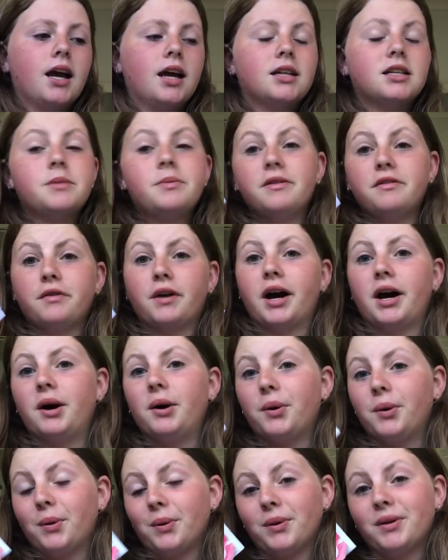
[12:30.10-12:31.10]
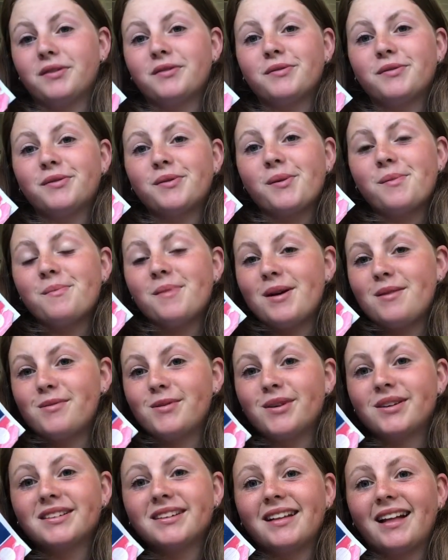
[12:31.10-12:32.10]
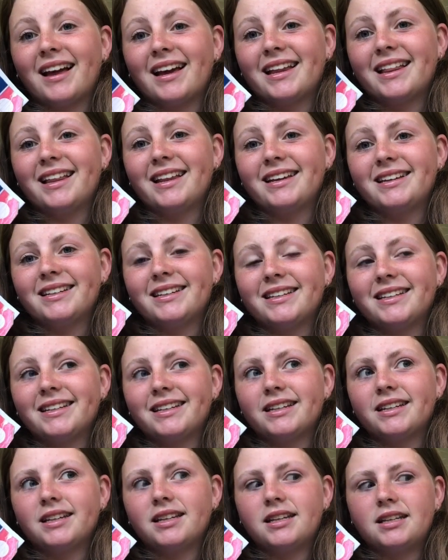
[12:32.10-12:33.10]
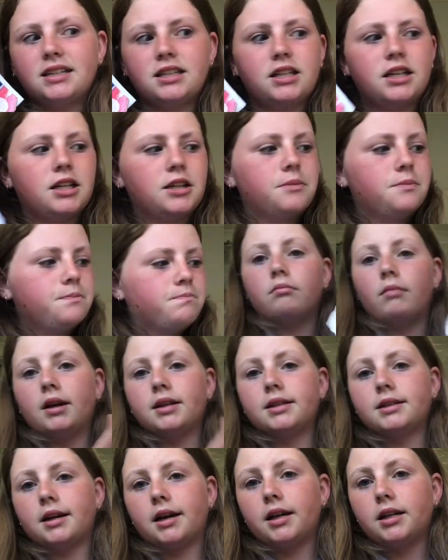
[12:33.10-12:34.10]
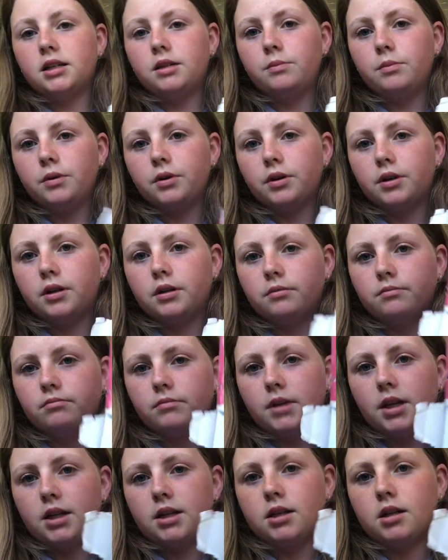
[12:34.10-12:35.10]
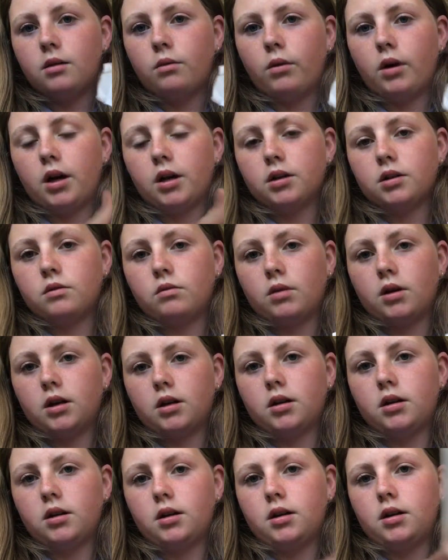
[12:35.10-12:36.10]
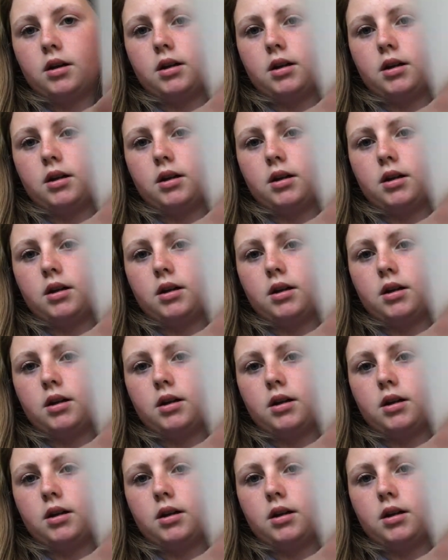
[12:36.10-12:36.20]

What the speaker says: To be fair, all of my books are like this year. My science book is the worst one.